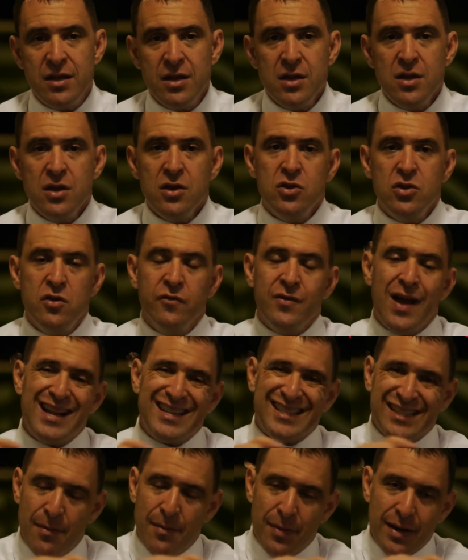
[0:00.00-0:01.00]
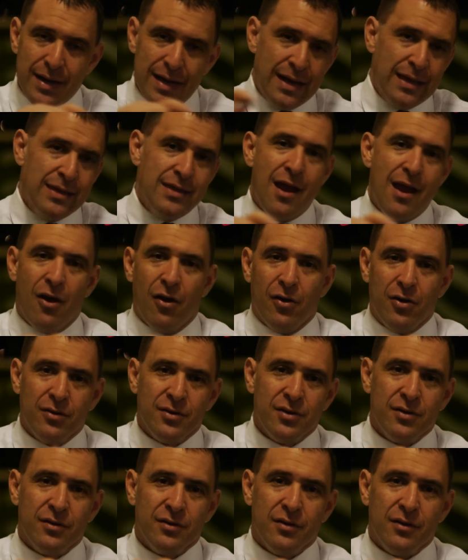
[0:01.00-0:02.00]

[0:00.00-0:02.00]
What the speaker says: that you've got somebody in there